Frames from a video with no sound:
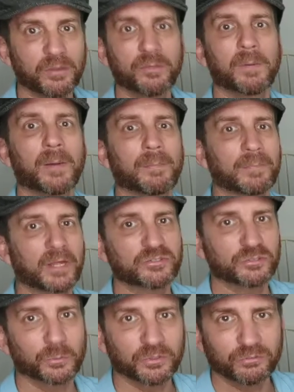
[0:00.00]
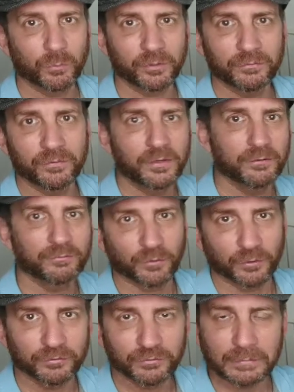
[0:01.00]
one of them up. I'm not sure which one
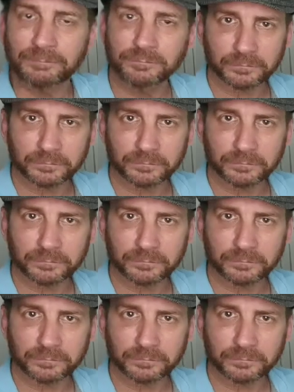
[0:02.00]
first.